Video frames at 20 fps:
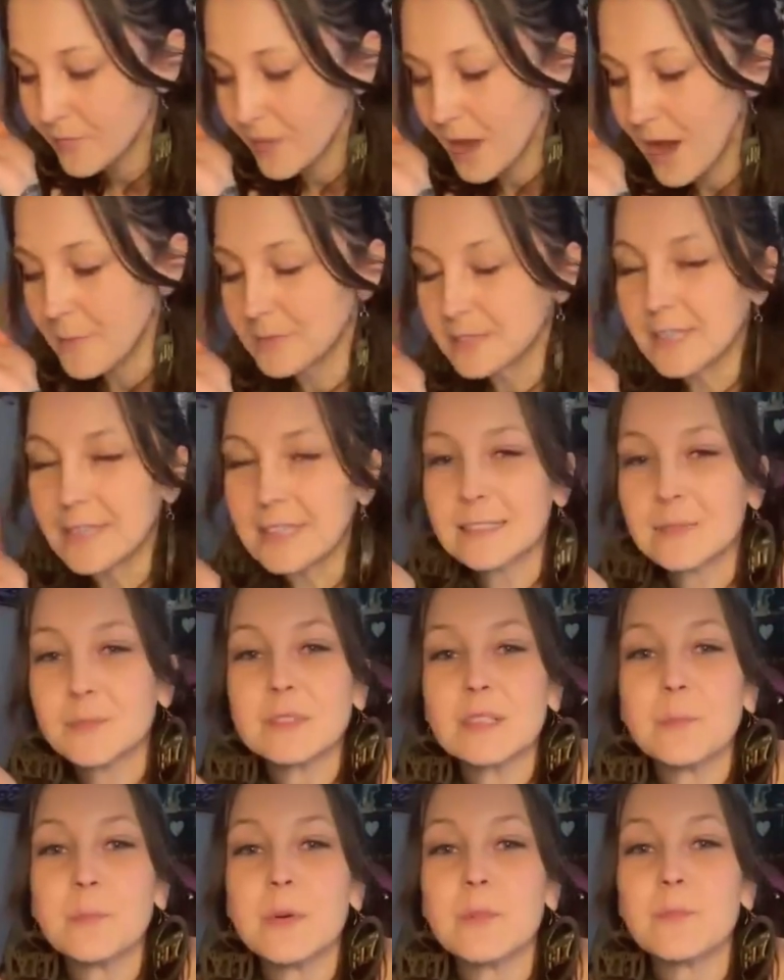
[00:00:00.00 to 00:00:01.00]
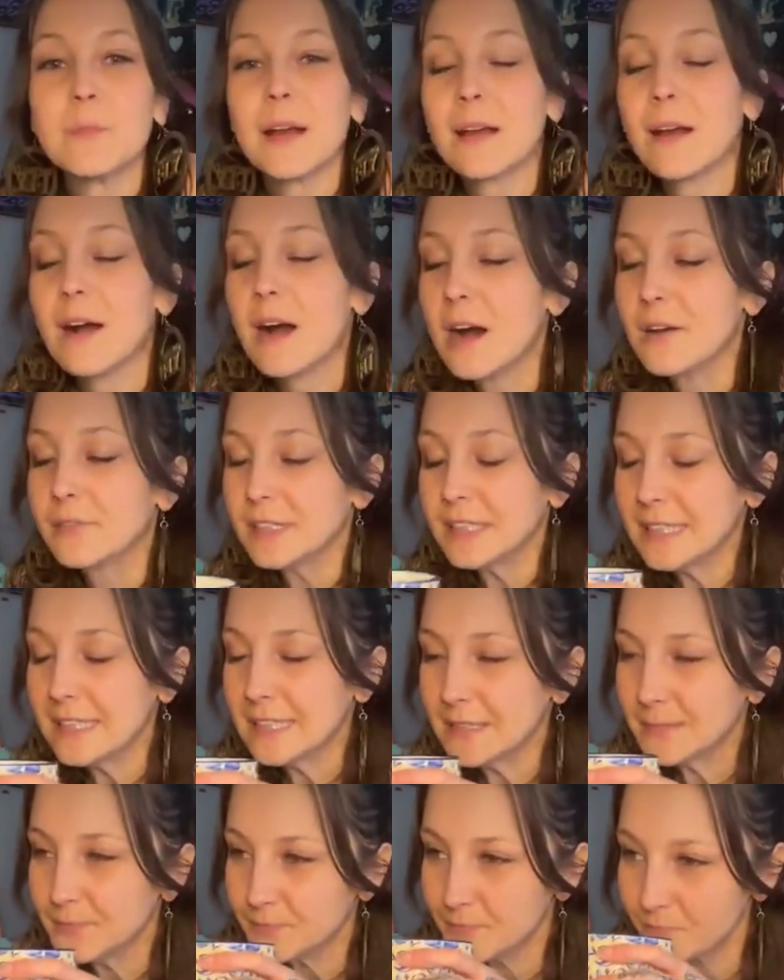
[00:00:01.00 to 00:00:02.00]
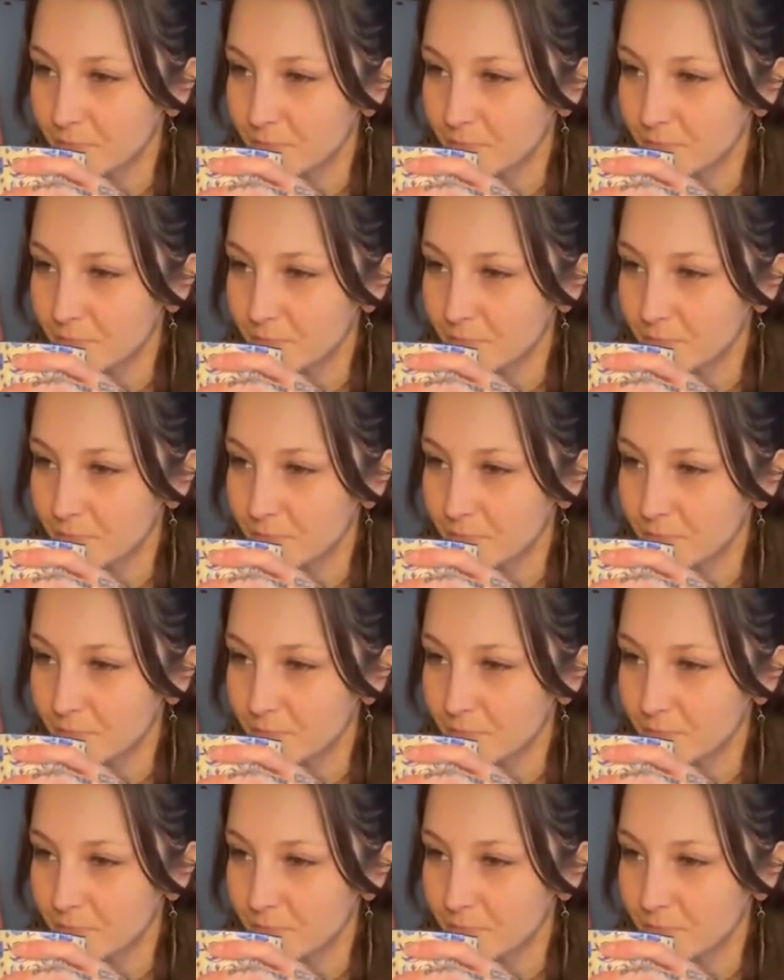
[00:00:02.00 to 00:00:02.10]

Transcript: I'm going to take some sip of my coffee.